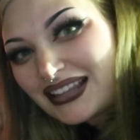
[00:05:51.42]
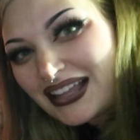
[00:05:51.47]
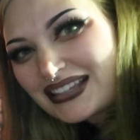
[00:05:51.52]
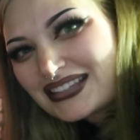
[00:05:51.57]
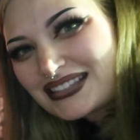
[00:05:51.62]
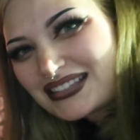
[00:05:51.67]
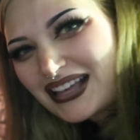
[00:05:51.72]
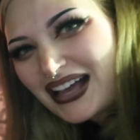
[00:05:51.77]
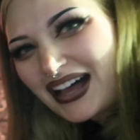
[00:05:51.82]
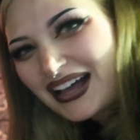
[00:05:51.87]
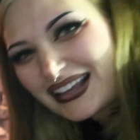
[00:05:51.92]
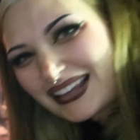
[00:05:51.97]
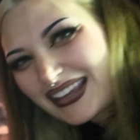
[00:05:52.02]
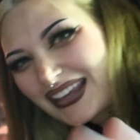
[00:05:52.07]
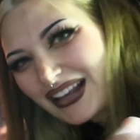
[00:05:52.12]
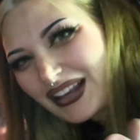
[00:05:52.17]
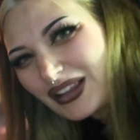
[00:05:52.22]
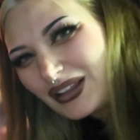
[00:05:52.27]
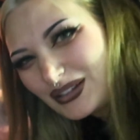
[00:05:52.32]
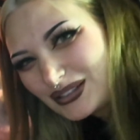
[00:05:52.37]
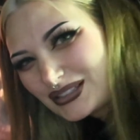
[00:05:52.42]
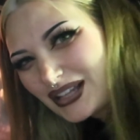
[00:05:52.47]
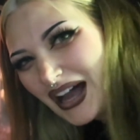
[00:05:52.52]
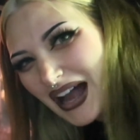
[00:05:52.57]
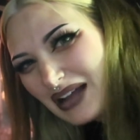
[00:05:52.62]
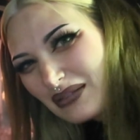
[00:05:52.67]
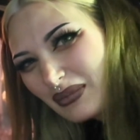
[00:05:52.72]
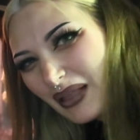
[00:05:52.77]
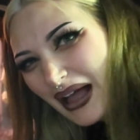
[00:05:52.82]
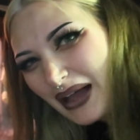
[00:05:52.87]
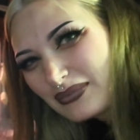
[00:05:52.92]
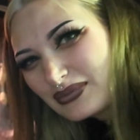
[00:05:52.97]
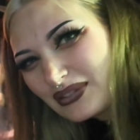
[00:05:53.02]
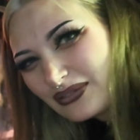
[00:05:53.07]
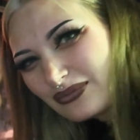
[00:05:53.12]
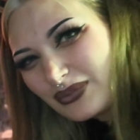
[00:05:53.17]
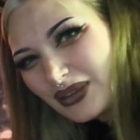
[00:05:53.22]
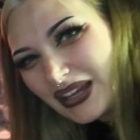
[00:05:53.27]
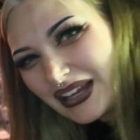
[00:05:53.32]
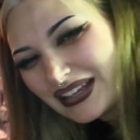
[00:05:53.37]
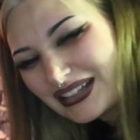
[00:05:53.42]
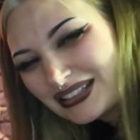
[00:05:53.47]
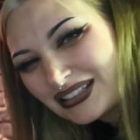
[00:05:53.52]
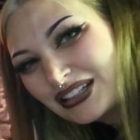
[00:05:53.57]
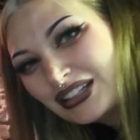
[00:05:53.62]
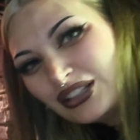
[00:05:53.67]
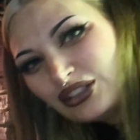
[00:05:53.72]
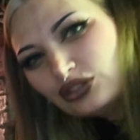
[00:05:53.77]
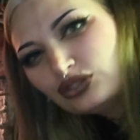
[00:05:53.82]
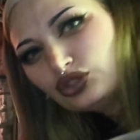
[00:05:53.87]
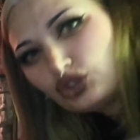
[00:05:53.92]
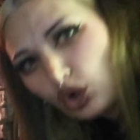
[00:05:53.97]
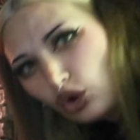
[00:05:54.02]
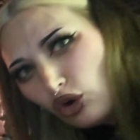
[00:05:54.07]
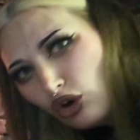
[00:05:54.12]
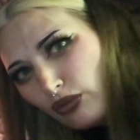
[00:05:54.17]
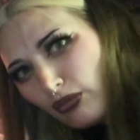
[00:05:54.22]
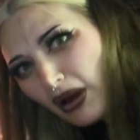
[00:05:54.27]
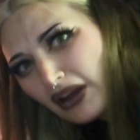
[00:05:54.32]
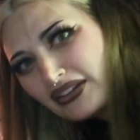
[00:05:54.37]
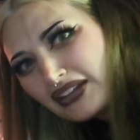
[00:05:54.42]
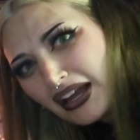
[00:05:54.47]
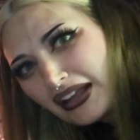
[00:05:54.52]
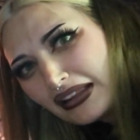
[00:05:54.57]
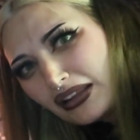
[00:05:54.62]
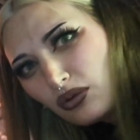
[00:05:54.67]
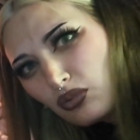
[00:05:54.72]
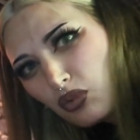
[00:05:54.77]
Let's get a little time lapse of me doing my daily